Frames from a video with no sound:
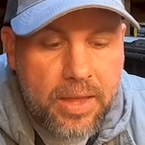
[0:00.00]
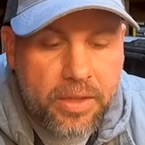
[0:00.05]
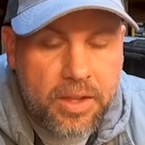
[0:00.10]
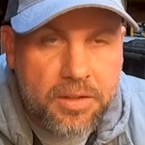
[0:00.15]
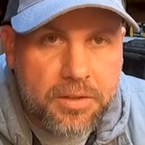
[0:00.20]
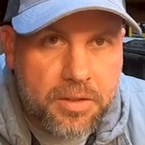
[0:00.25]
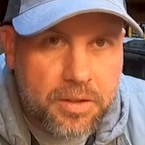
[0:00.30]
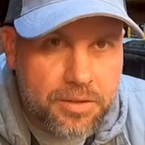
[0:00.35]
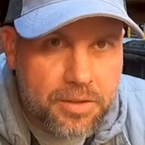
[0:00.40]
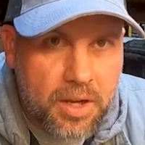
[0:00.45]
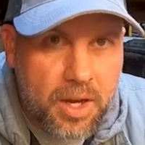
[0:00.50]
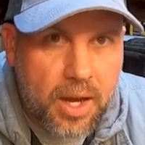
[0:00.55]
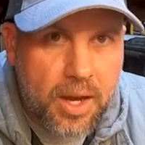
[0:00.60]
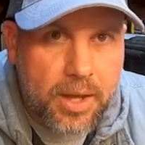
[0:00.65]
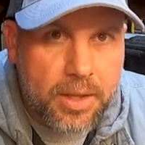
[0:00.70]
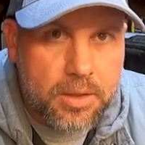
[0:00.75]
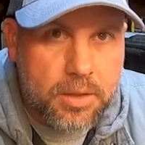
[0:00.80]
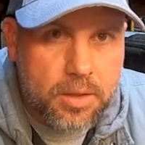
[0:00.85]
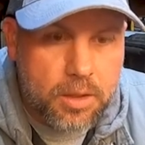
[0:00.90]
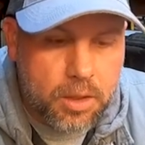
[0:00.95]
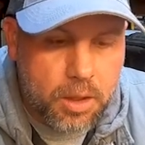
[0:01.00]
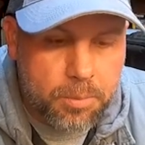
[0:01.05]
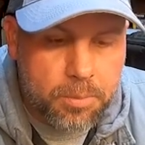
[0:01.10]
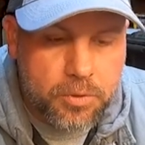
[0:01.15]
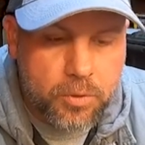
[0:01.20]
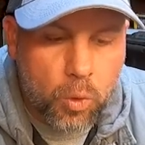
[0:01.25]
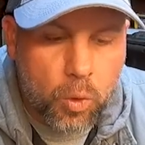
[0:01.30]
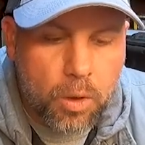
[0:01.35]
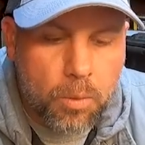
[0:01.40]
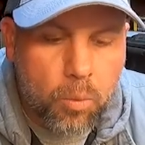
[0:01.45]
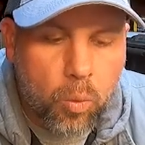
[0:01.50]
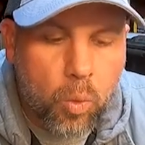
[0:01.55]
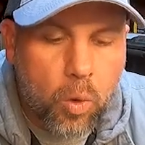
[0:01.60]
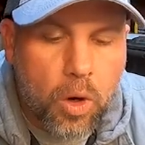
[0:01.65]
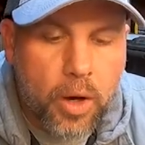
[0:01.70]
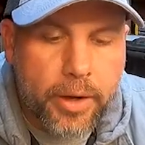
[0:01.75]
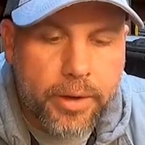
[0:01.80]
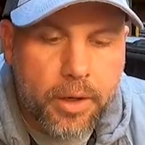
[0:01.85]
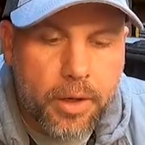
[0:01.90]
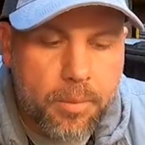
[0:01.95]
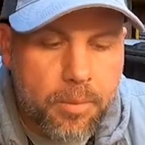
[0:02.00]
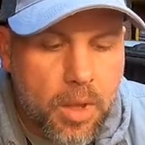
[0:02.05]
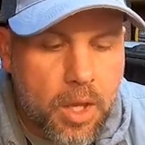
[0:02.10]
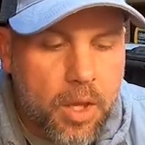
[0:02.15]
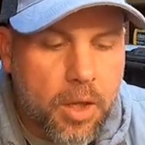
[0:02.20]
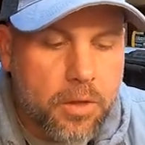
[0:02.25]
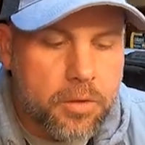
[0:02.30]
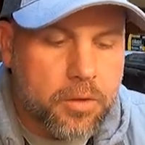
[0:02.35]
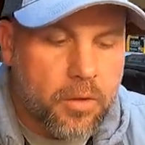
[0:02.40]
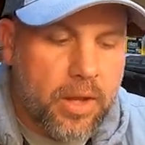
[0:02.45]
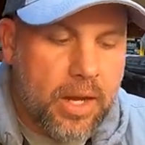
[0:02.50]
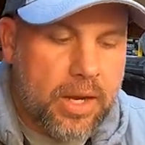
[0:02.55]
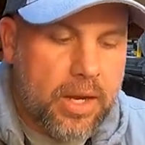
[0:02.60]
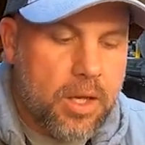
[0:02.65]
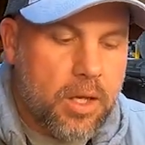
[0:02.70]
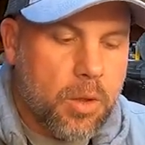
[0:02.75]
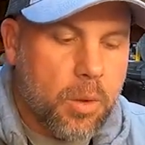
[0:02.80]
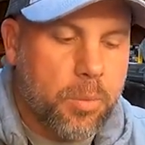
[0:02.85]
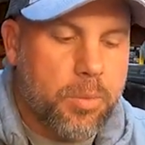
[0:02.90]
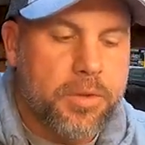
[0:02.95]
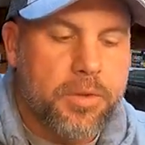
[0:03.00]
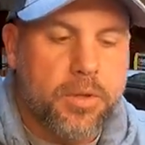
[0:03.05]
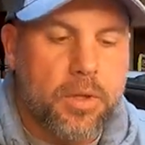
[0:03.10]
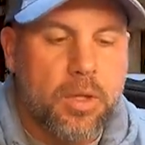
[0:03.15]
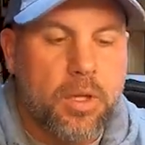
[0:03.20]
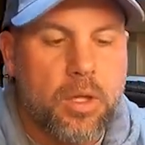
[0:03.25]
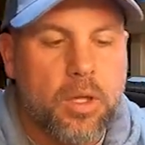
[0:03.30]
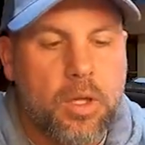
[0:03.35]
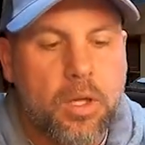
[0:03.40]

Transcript: This does not absorb water, so that helps,